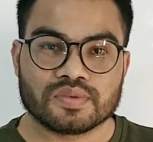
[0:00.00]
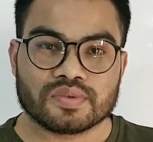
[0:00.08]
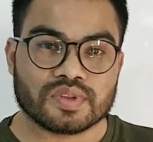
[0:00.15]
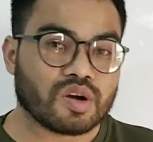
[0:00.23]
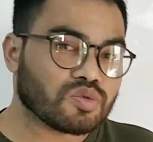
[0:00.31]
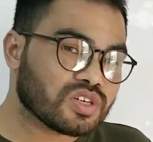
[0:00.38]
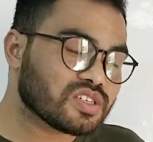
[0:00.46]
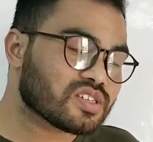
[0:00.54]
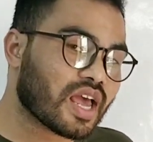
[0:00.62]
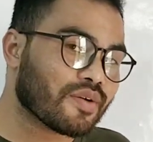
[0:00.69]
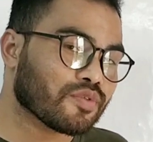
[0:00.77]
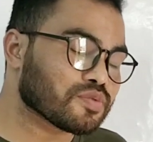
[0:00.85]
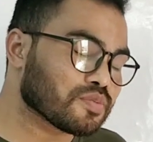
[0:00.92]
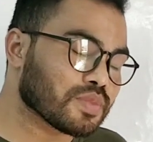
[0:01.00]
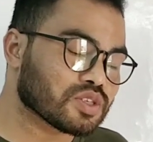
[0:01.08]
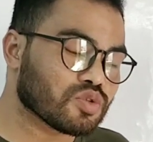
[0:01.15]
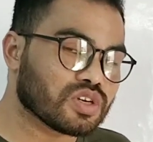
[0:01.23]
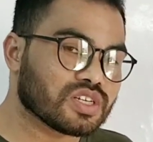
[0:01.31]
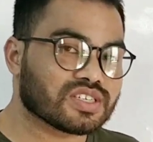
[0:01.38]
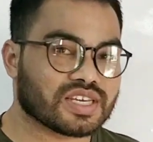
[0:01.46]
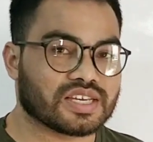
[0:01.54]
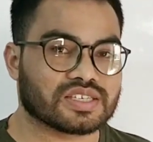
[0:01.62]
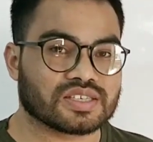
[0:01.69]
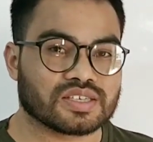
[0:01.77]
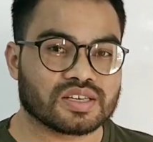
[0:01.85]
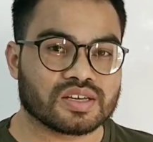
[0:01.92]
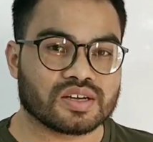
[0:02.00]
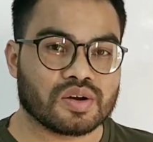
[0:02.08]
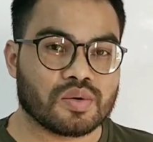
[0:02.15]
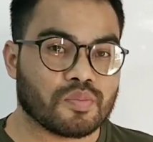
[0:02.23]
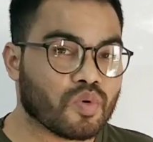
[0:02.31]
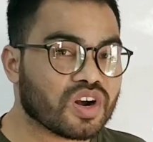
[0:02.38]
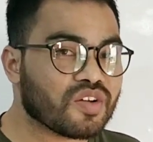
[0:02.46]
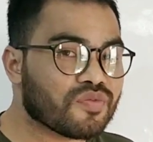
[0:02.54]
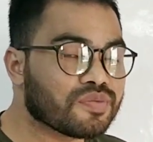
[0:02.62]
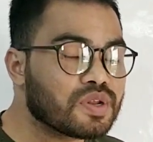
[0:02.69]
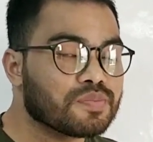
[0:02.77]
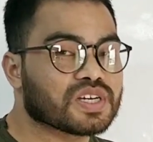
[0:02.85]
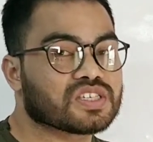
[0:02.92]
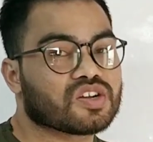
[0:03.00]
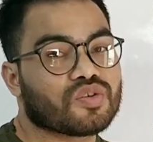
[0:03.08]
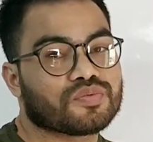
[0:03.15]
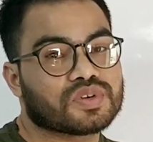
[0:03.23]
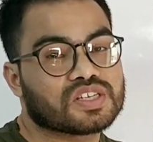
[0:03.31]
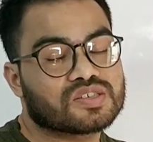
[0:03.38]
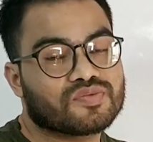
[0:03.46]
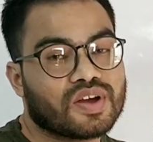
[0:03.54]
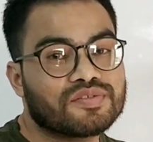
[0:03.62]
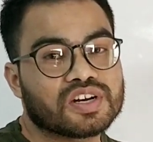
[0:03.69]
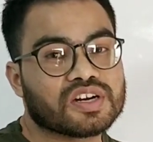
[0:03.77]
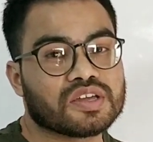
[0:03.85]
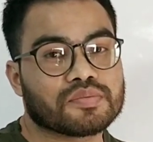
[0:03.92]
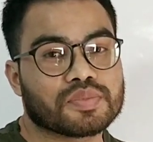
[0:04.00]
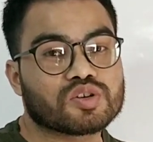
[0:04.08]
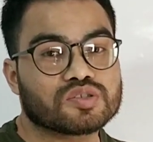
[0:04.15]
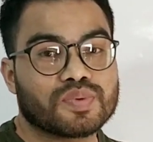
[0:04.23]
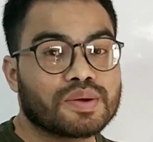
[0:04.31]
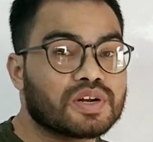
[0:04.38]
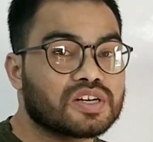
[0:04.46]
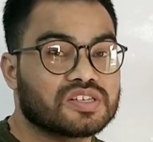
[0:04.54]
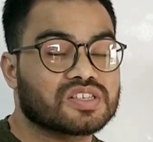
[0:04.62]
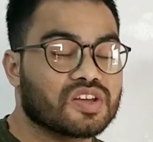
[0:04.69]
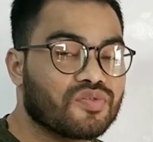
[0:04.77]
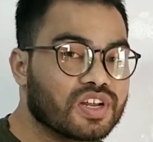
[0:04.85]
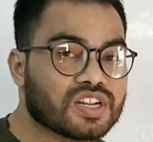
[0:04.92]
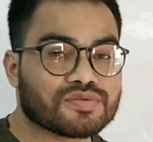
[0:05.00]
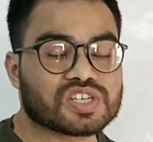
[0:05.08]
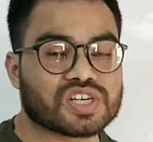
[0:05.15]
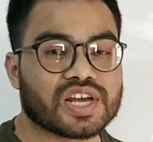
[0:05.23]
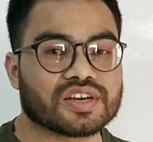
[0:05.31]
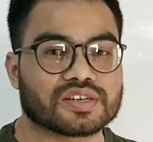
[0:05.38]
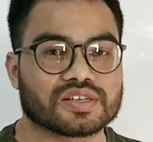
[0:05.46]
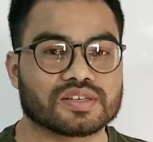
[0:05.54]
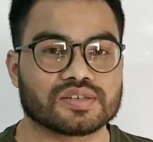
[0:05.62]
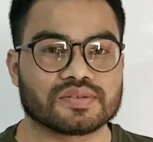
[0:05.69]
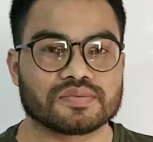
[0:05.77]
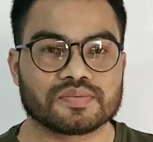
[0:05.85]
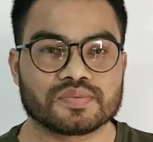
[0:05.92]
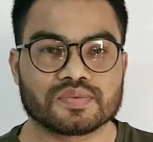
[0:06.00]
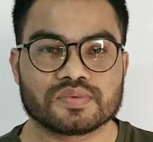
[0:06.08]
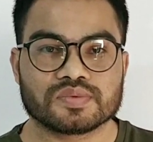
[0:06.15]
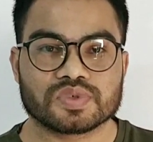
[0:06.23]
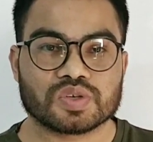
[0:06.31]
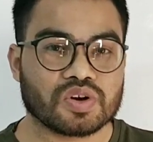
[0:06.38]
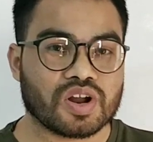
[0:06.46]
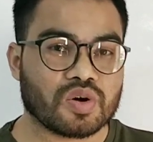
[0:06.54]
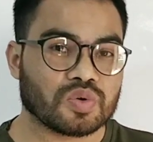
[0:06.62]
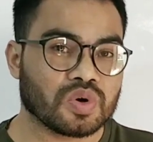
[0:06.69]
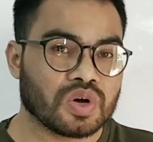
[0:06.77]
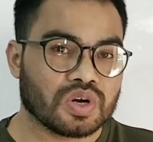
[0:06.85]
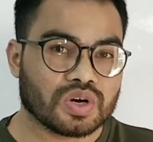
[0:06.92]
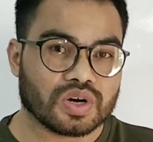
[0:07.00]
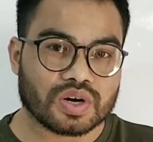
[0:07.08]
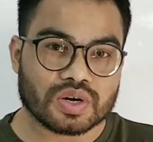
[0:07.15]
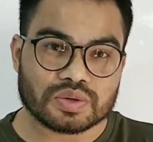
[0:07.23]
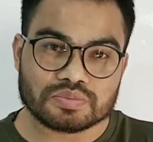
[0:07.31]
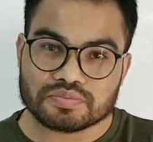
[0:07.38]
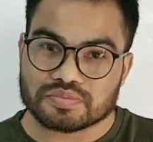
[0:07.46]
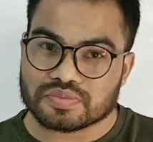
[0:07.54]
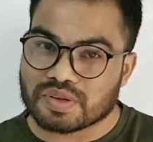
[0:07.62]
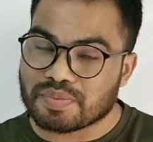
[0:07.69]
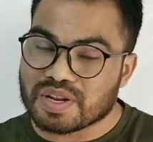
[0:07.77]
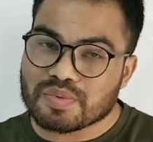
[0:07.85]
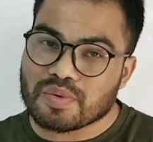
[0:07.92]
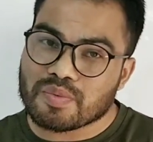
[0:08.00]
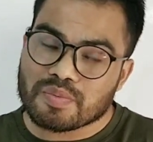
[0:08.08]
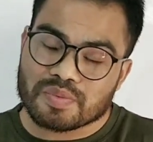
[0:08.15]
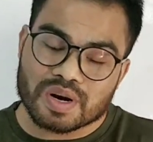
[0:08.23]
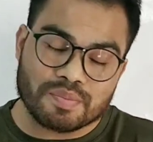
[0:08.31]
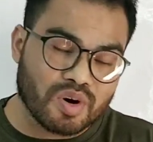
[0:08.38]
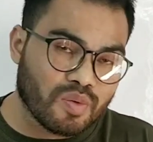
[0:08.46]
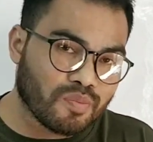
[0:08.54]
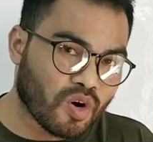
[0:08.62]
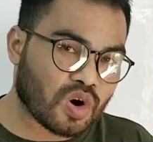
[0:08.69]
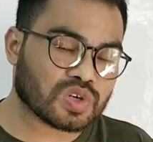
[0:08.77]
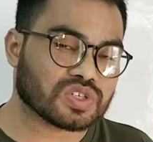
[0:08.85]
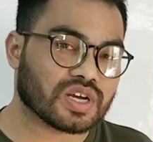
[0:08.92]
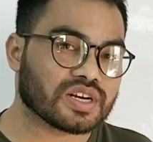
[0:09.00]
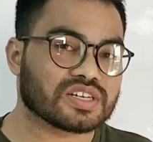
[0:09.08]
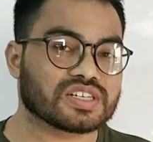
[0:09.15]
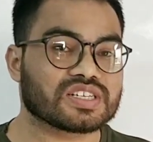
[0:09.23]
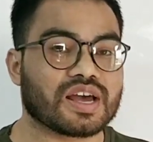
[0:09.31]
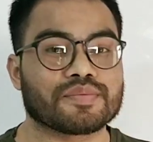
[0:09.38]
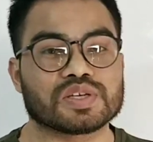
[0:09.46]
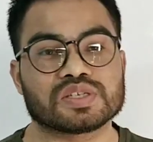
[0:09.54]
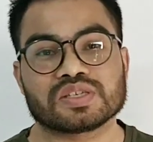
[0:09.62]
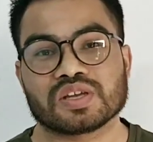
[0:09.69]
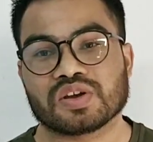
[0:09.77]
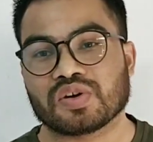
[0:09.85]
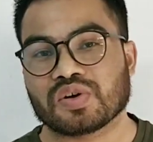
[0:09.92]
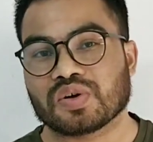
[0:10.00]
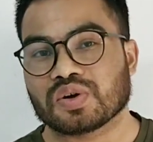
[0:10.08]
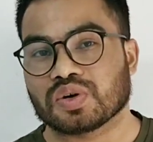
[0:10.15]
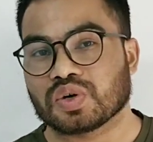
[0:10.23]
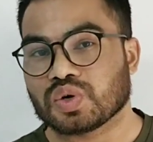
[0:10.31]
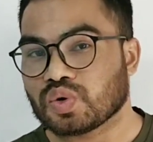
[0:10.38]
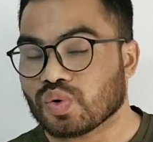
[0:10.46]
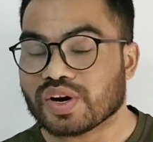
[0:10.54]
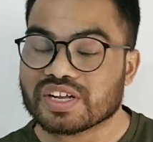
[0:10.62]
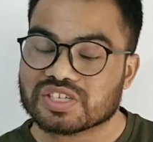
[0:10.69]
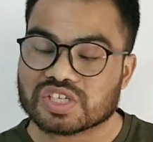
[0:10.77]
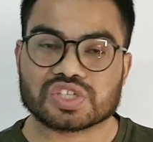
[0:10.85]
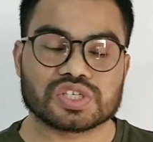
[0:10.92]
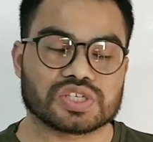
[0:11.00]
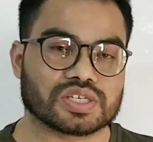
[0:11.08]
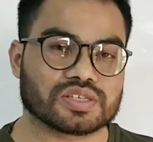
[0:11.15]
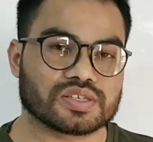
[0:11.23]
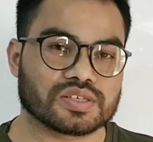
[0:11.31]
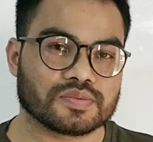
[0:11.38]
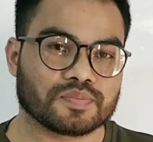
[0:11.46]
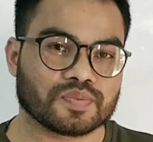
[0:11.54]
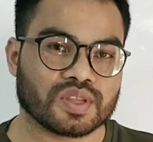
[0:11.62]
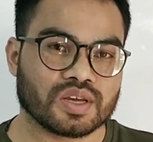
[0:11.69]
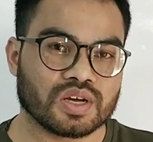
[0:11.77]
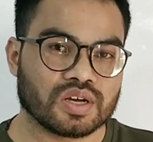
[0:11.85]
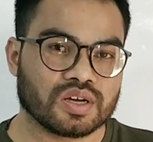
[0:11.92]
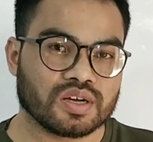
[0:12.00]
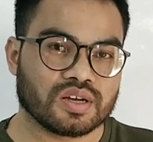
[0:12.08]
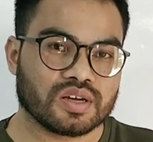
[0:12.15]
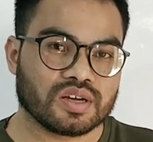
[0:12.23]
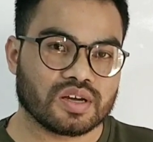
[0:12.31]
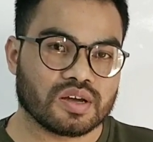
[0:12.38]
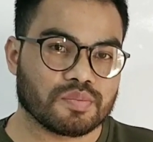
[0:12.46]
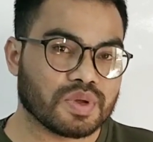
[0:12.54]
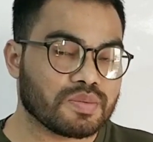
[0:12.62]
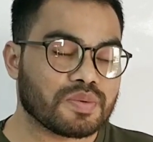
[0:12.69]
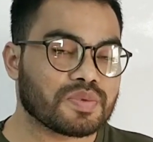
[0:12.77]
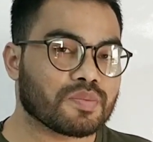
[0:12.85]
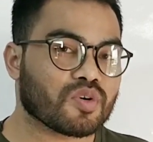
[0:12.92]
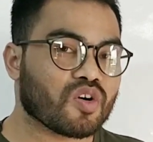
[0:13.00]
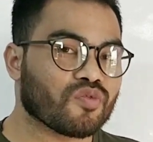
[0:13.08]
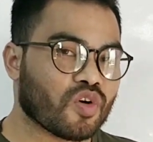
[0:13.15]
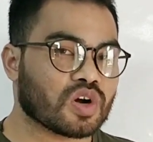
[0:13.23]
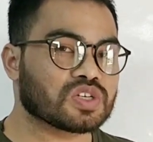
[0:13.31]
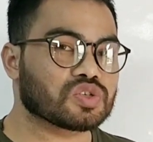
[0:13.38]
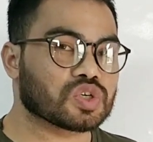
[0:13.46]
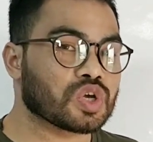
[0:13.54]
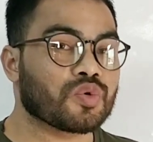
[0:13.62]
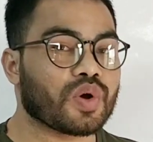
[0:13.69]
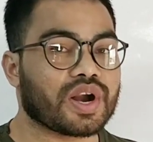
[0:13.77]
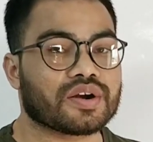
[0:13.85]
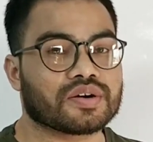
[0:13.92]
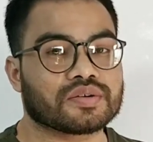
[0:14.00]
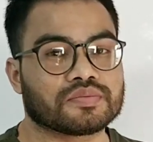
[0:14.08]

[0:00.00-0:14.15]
Now this type of majority says more than 50% of this 530, because 530 is the effective strength. So now the minimum number of votes under the type is 266. Minimum number of votes required